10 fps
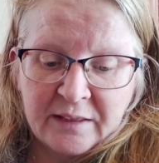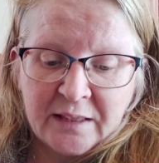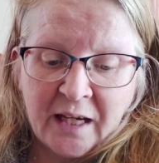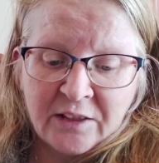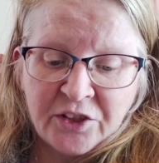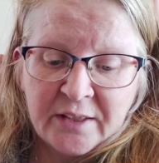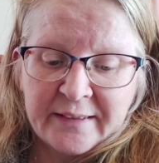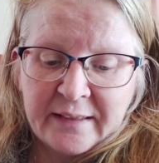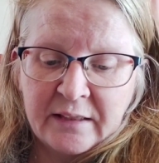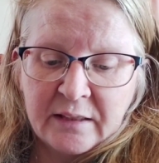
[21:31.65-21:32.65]
detach the
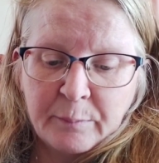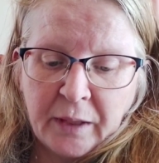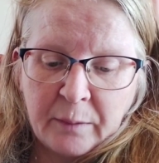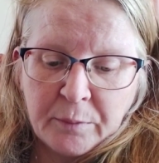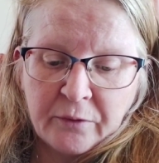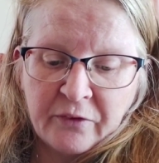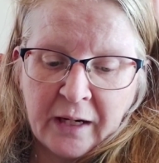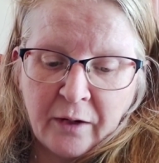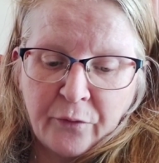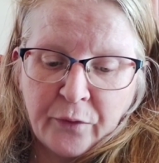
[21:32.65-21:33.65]
seeded paper
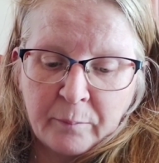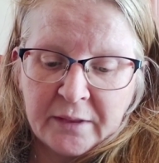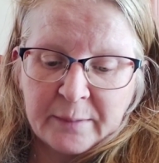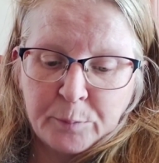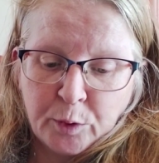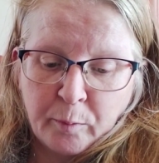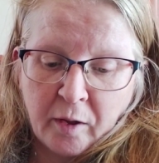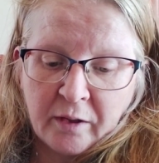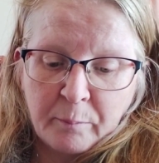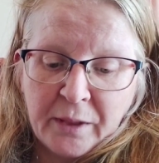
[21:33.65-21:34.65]
flower from this
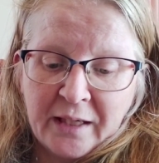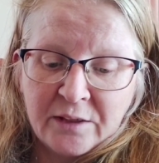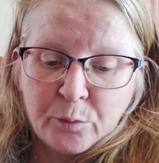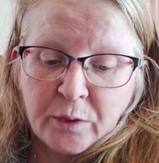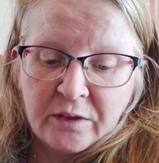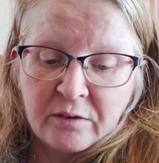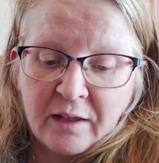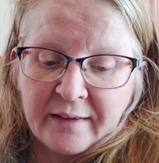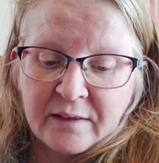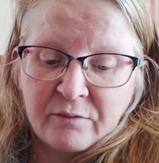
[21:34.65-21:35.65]
bookmark and plant it where you'd
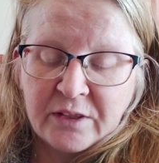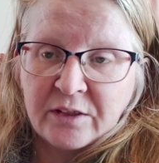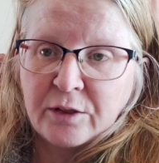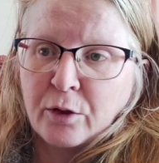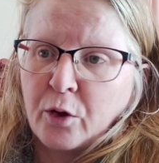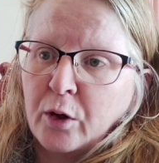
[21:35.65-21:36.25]
like to visit your